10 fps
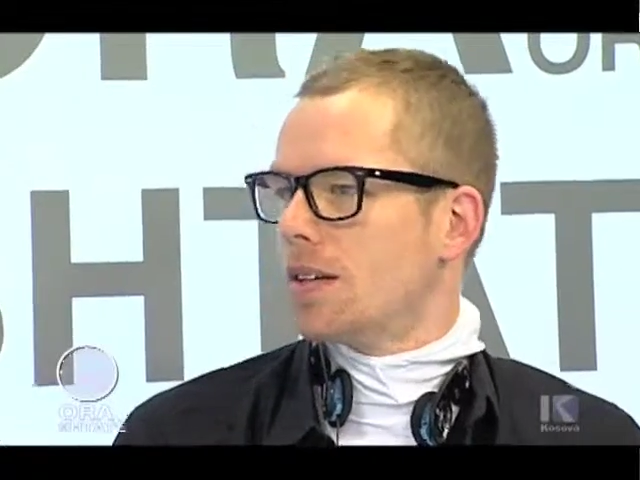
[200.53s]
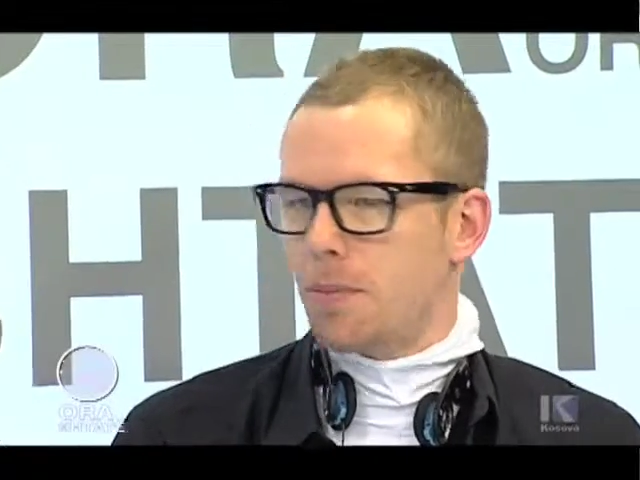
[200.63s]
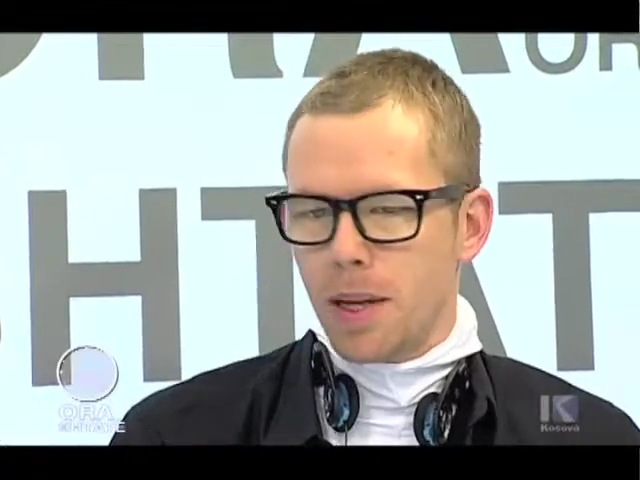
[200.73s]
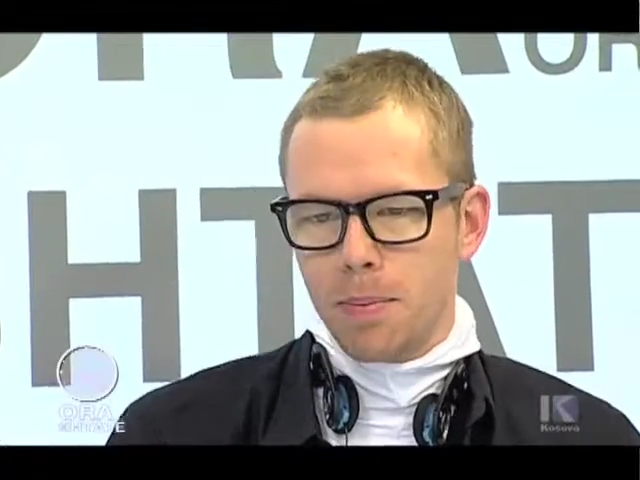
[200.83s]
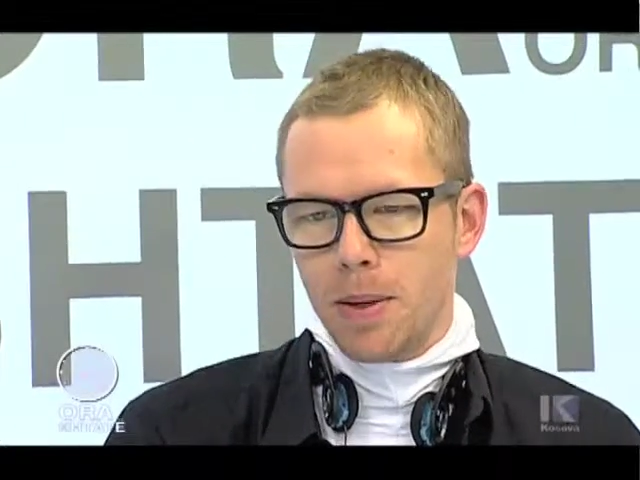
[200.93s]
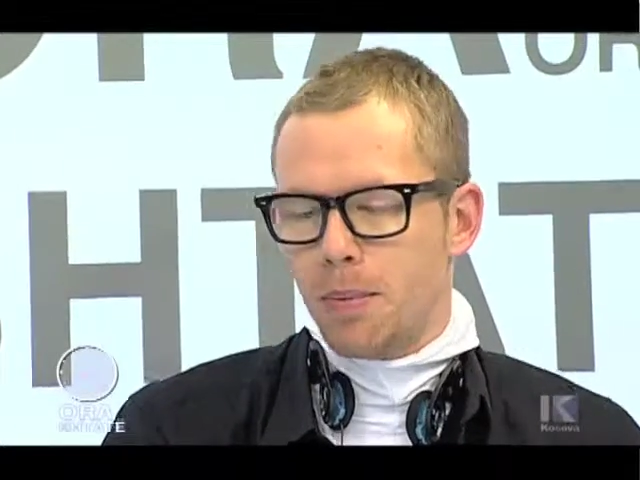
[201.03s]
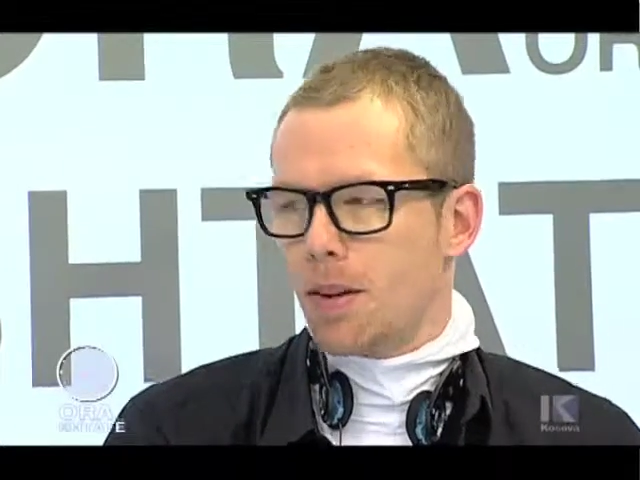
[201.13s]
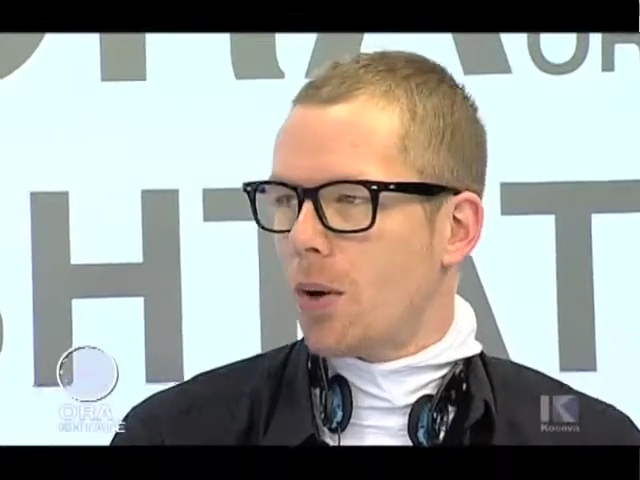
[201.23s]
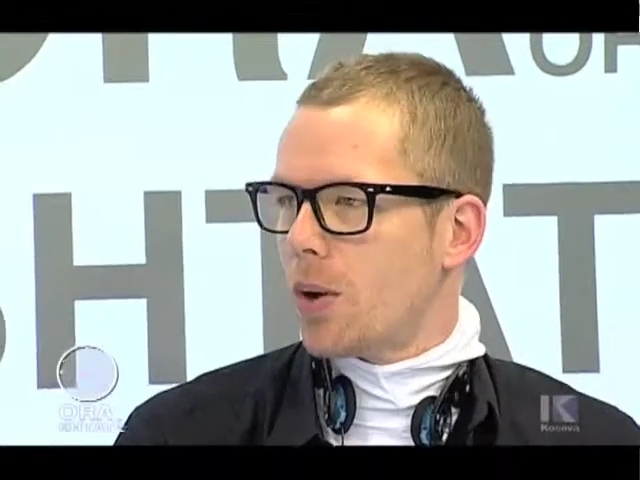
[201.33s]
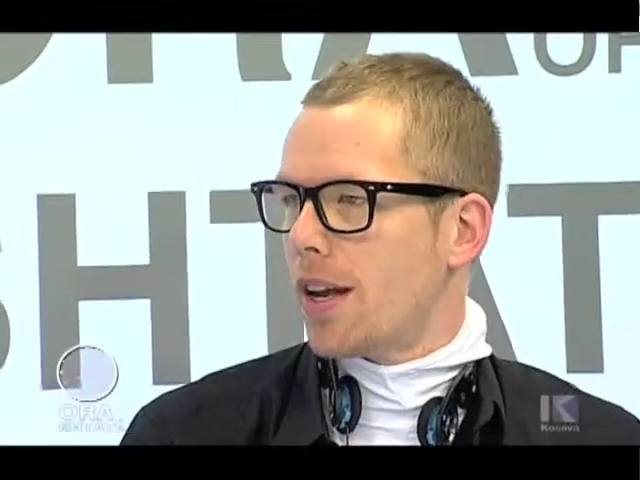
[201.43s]
The pe people
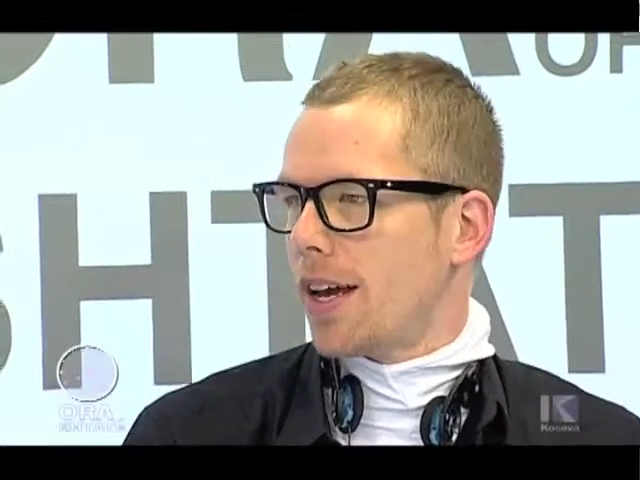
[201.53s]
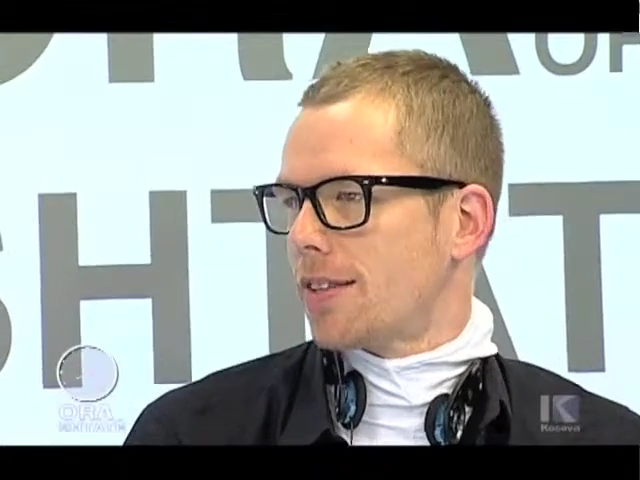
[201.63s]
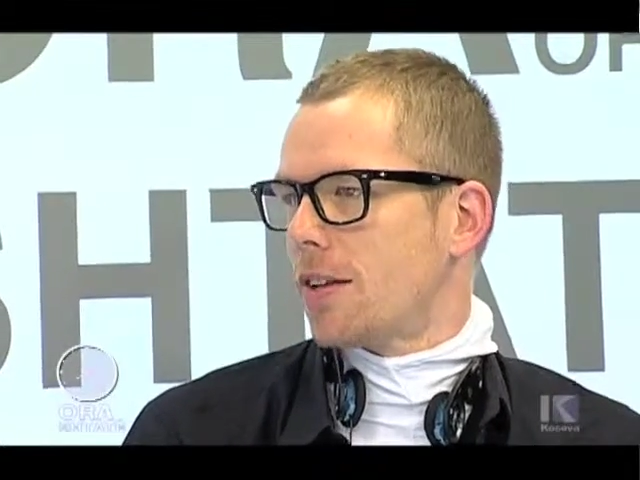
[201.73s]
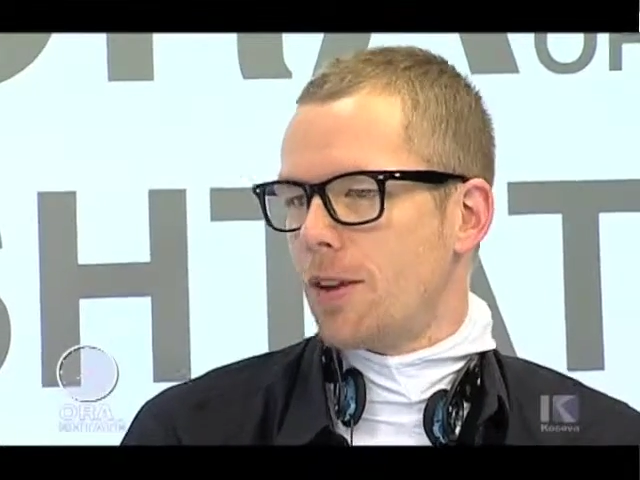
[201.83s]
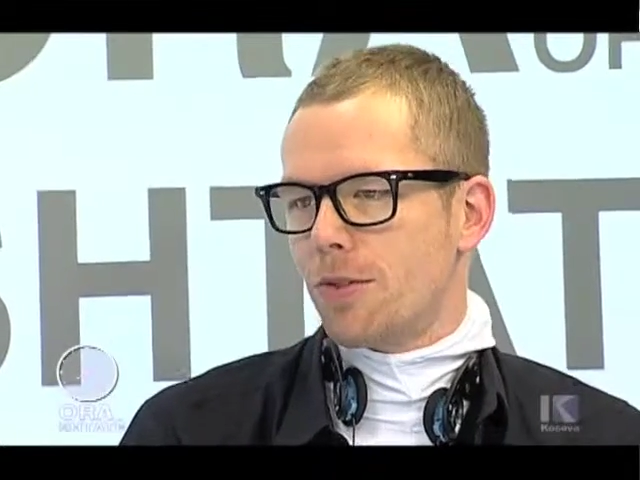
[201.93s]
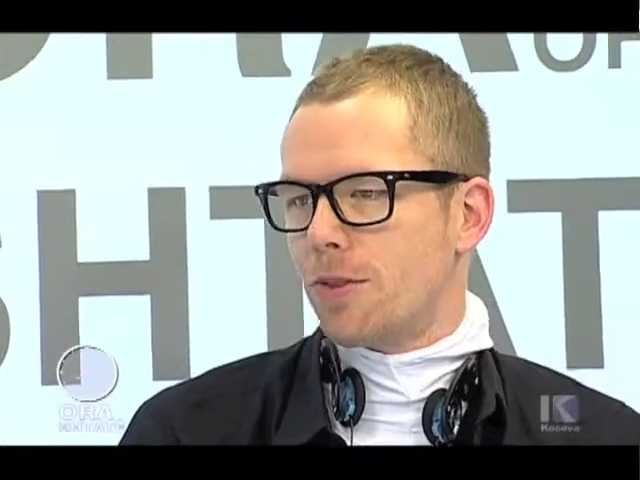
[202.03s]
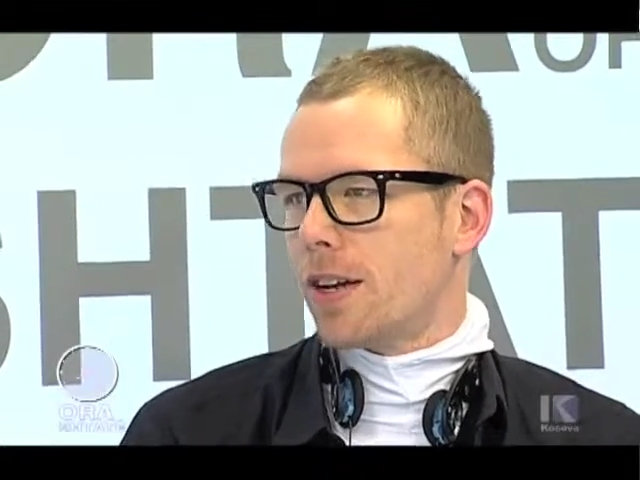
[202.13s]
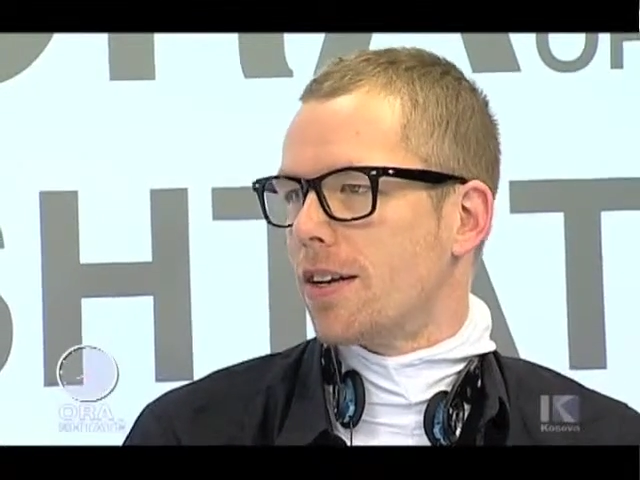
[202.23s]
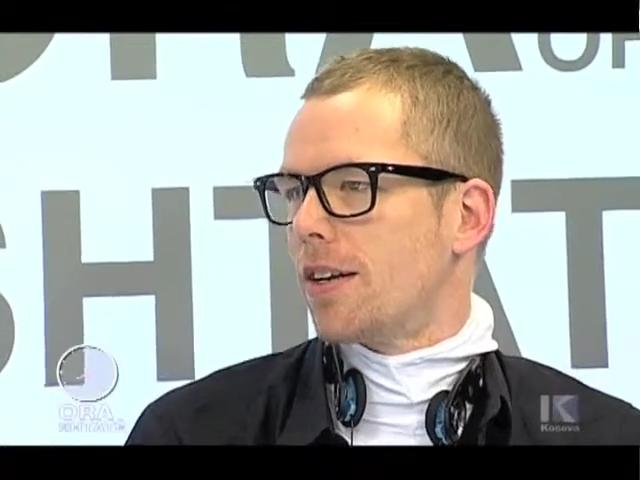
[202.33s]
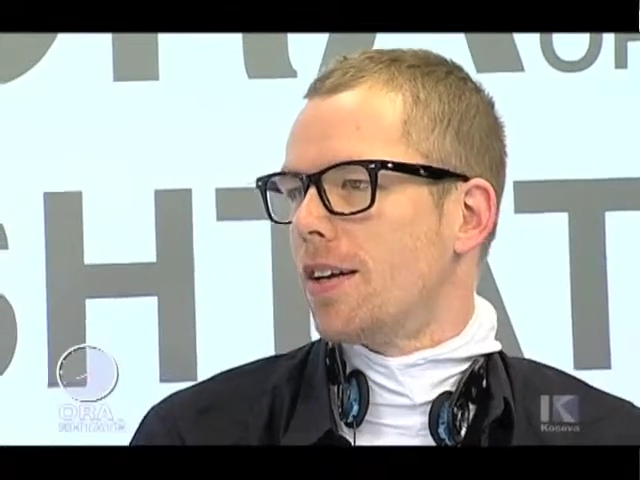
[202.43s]
are relaxed and, and
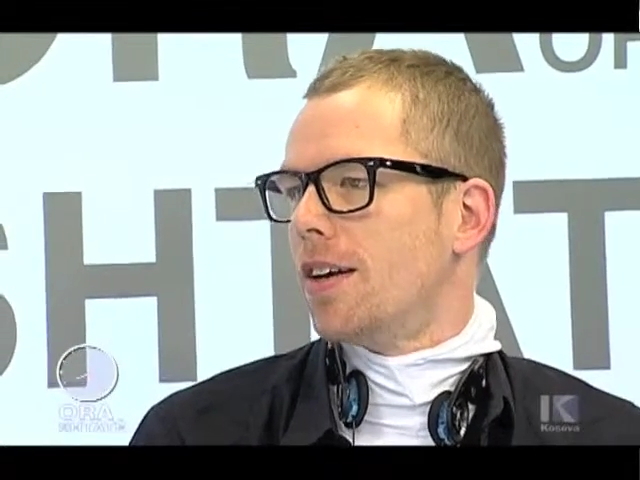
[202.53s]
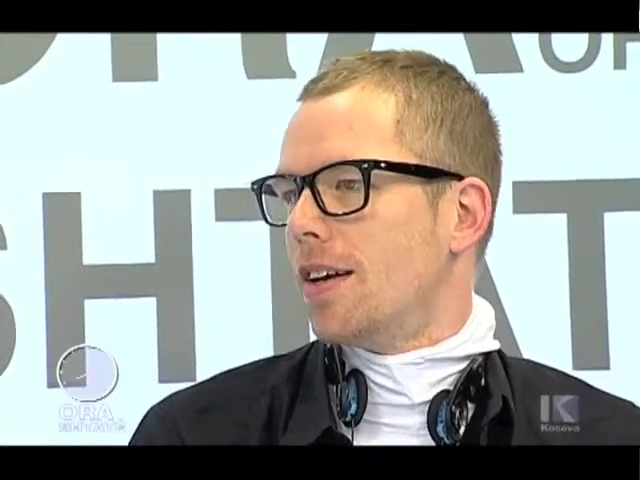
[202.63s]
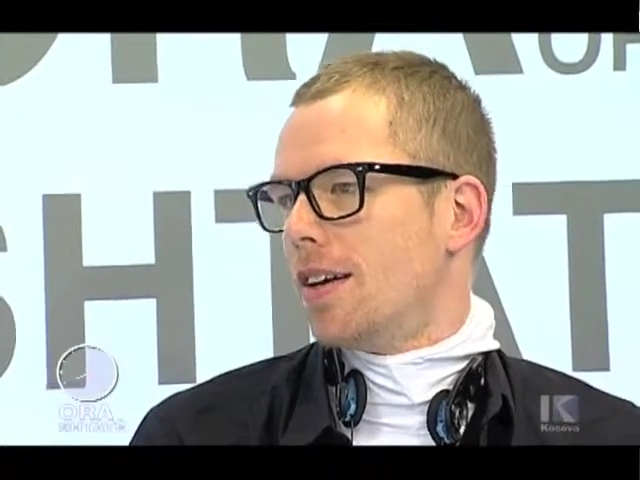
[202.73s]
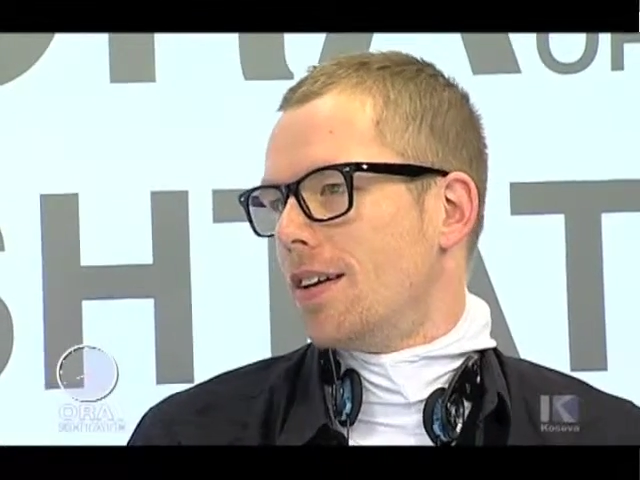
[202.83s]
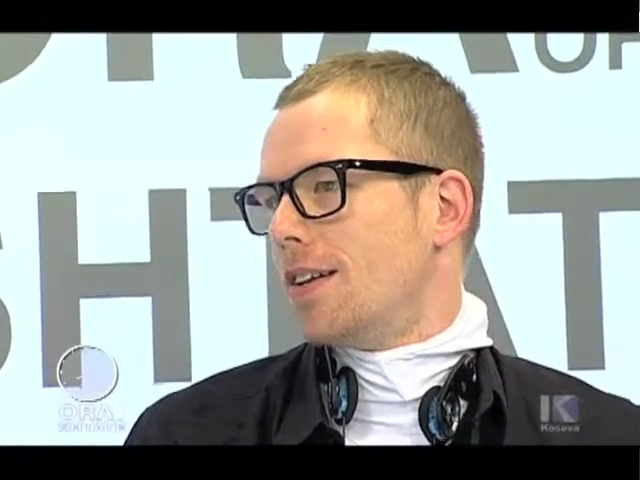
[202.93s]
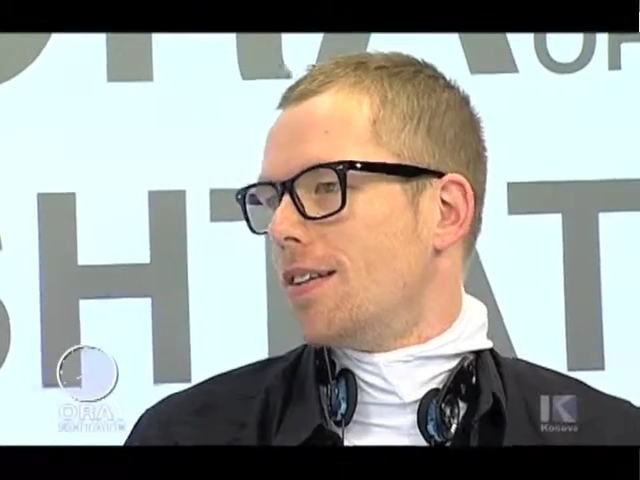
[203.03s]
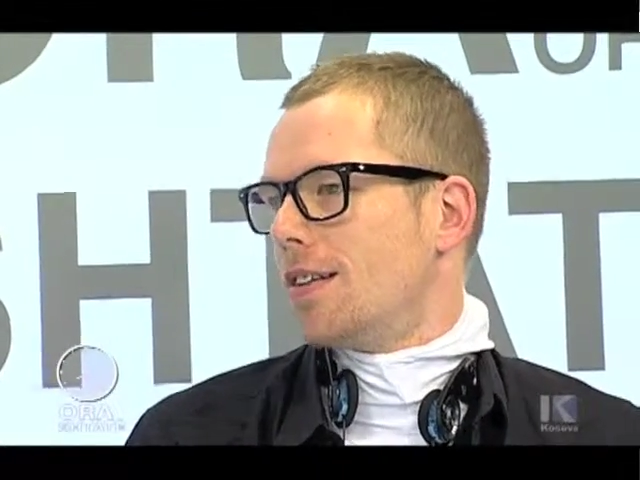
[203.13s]
friendly. And they